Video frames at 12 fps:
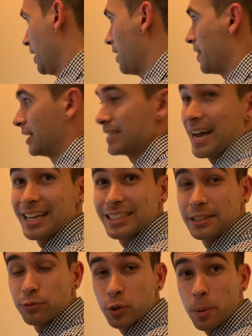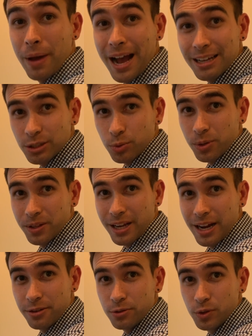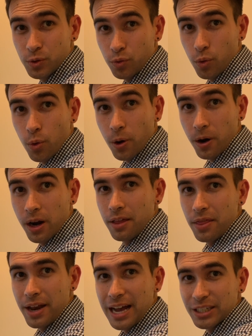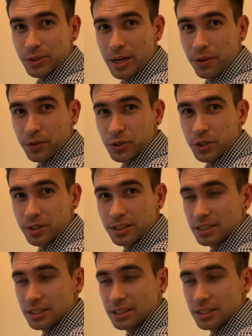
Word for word: And then it's asking for the password that I used for the national health insurance